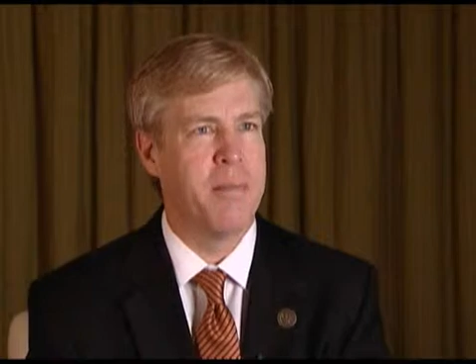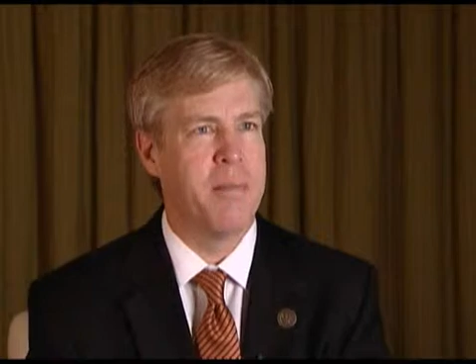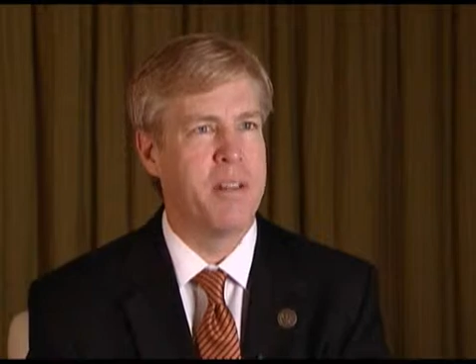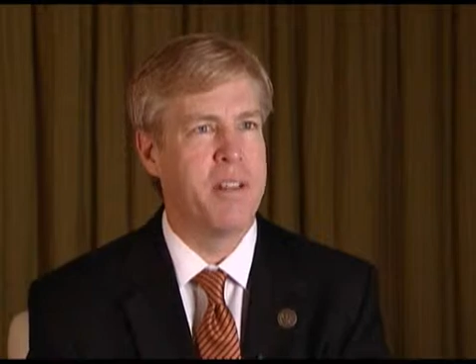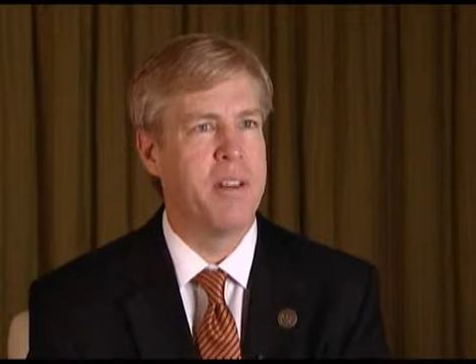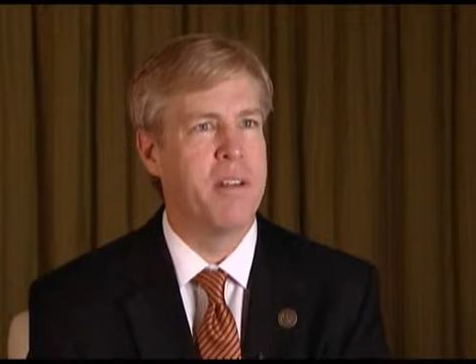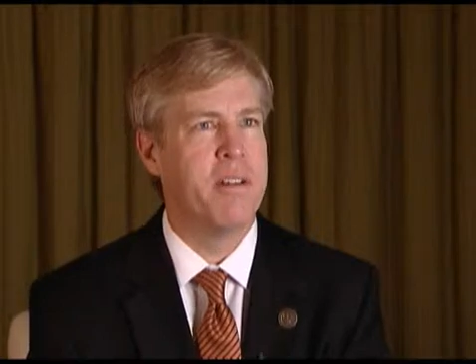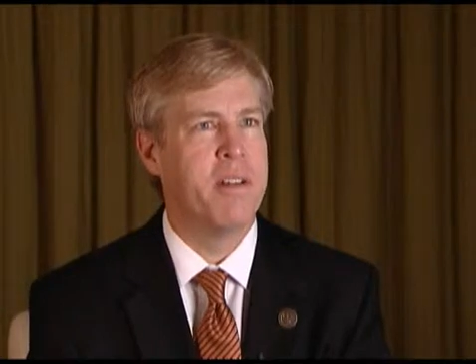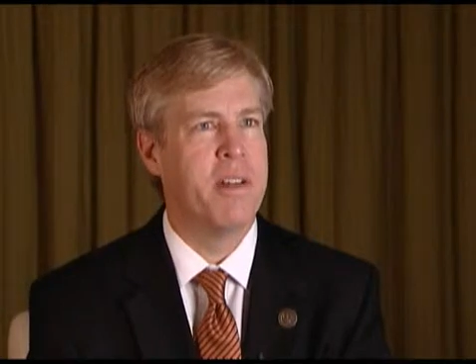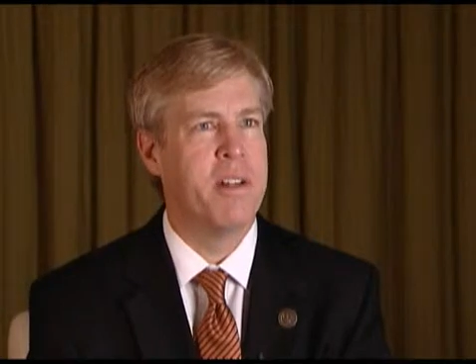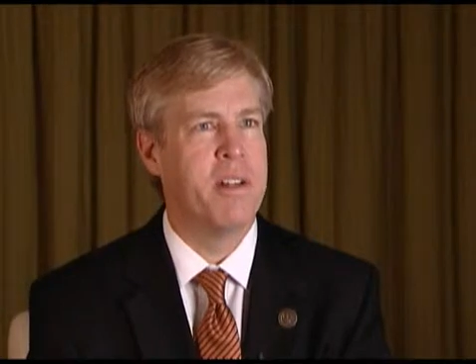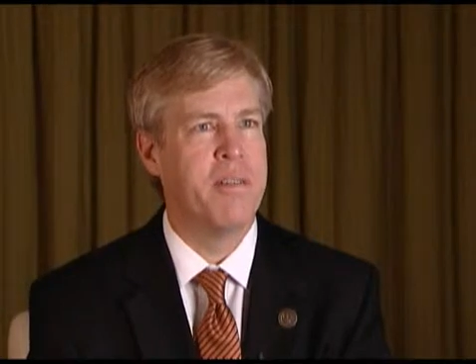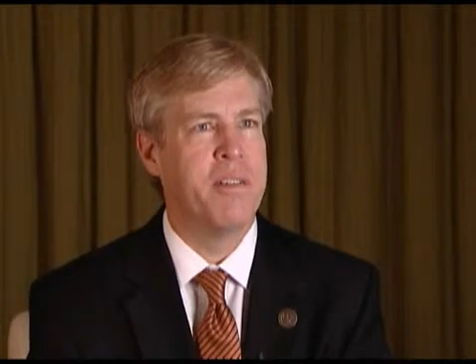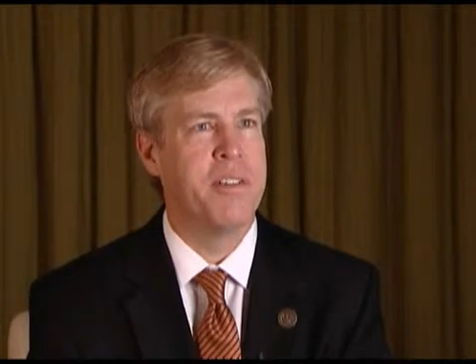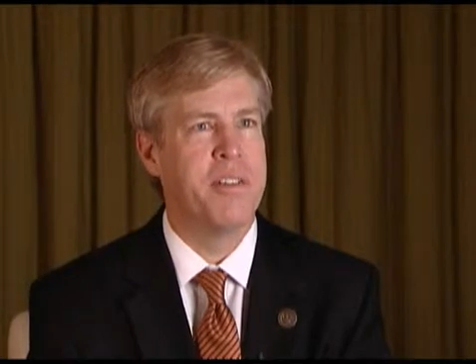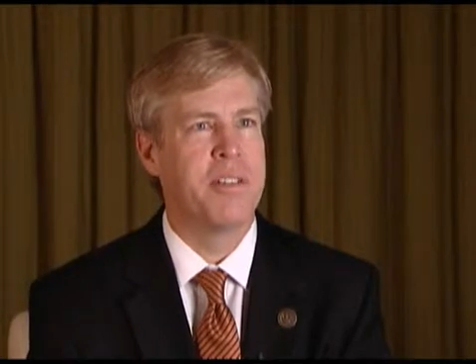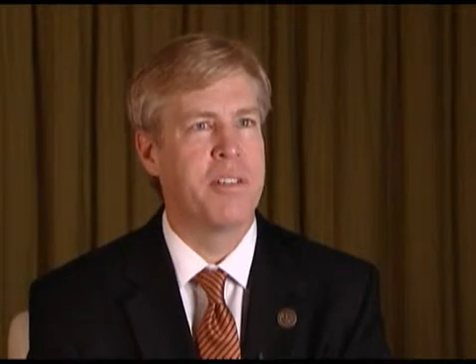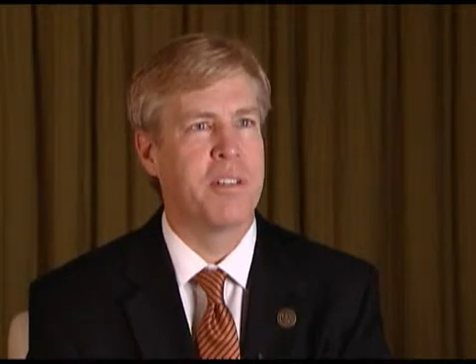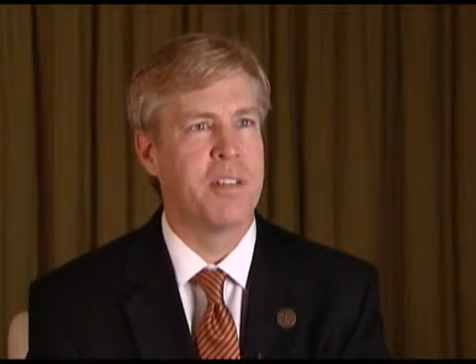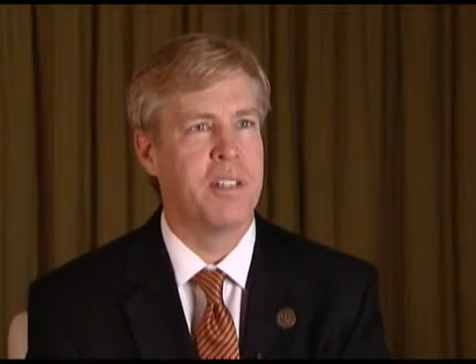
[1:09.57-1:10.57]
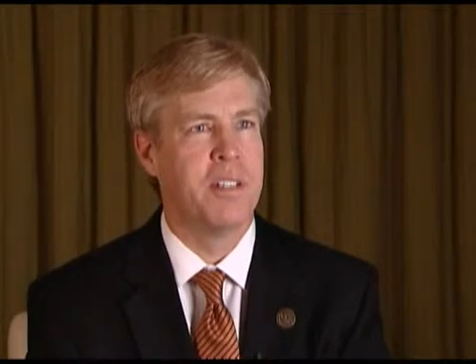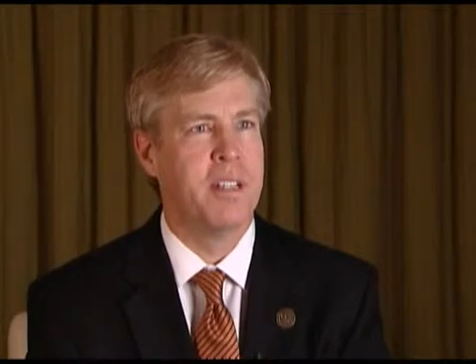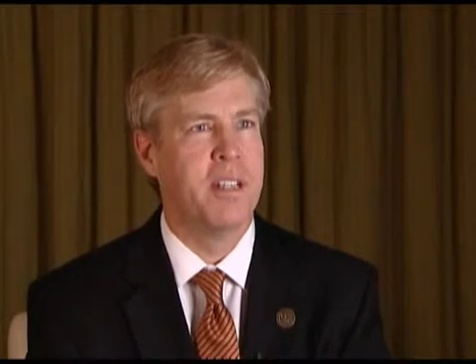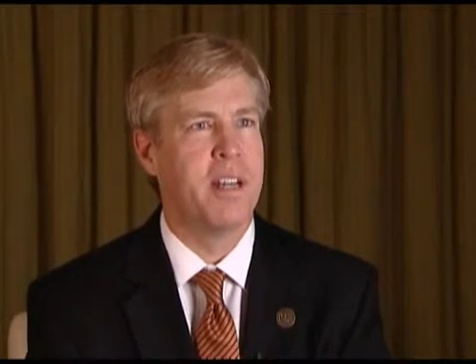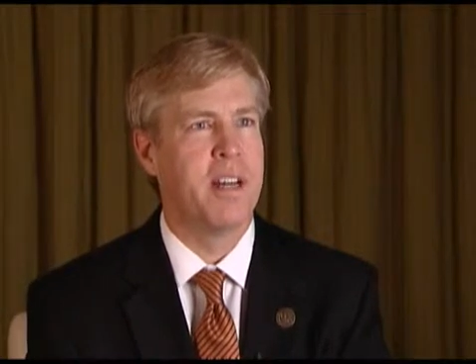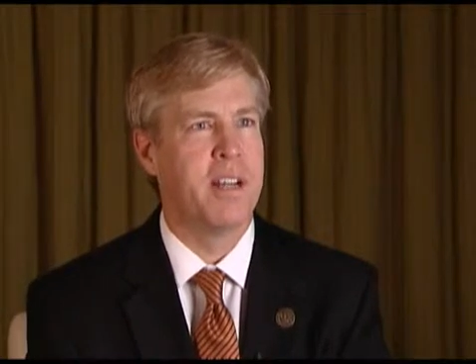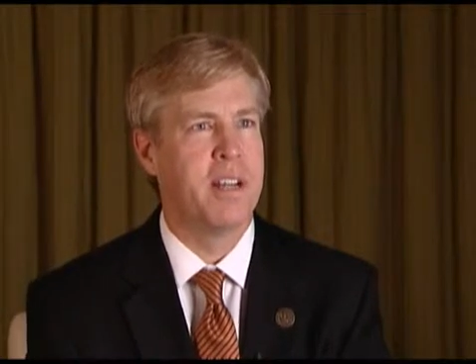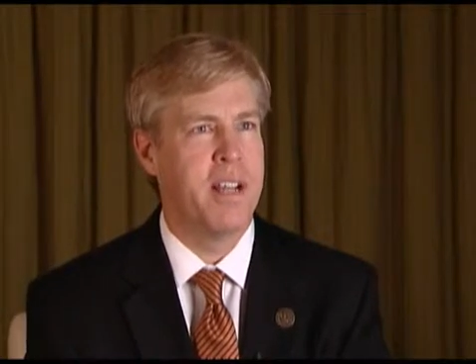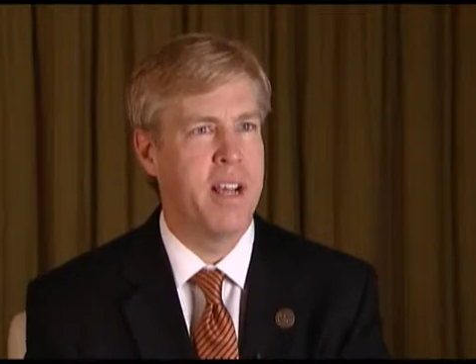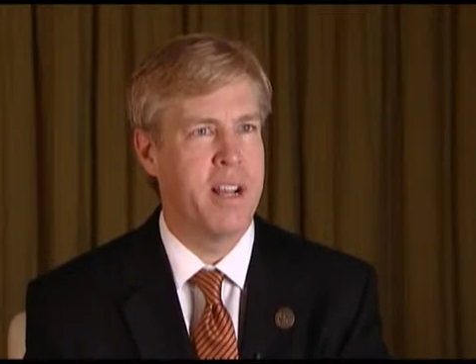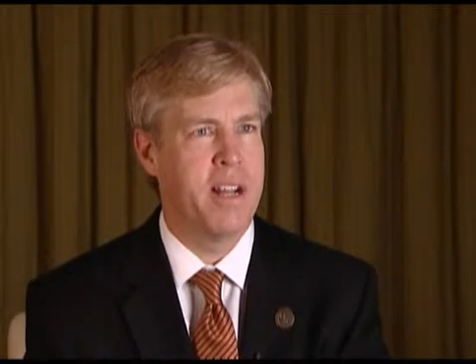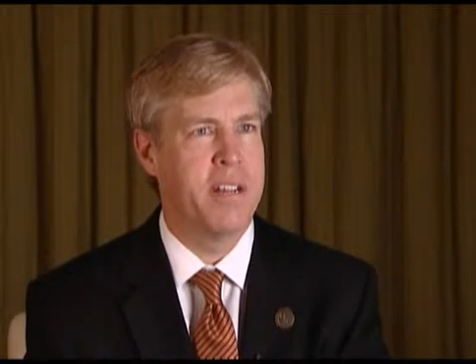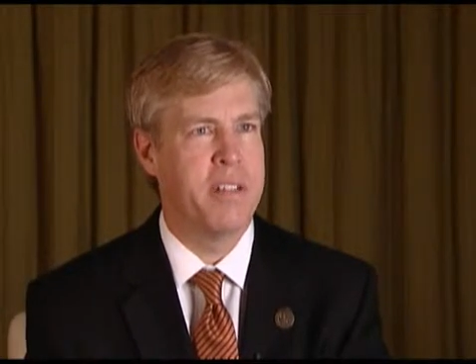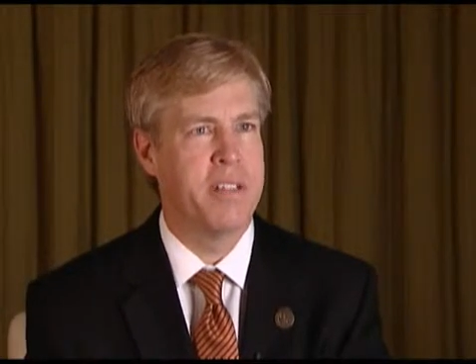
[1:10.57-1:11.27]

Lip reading: but there are individual clinic data